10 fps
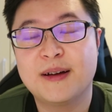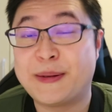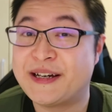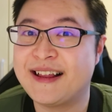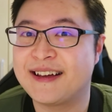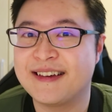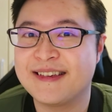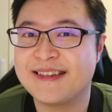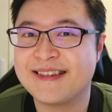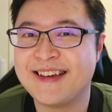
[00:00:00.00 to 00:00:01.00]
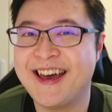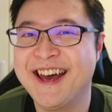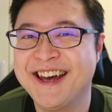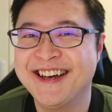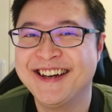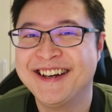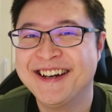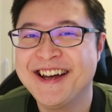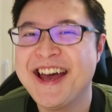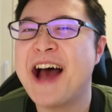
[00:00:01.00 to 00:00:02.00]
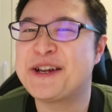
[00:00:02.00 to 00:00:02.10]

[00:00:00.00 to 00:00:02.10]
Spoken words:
Majella Curse. I